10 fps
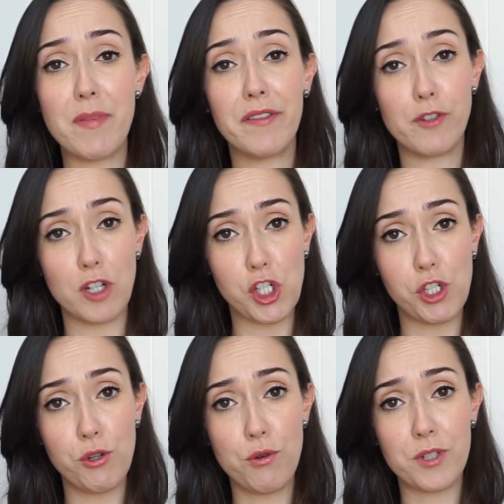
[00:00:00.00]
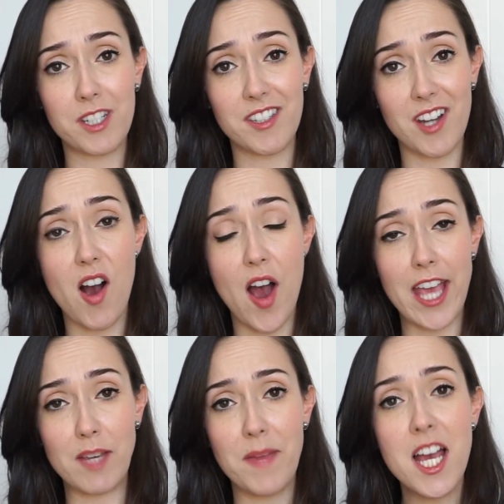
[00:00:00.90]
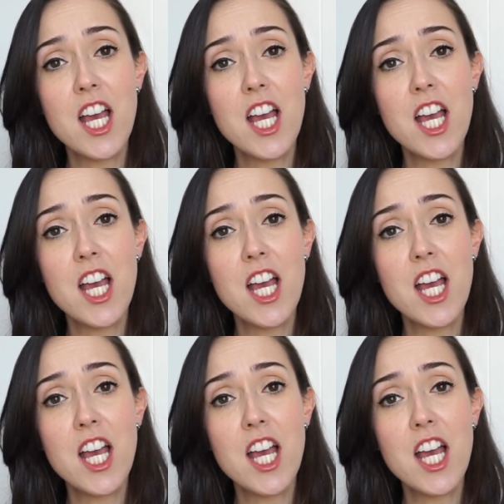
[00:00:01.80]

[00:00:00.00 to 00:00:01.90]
for a short time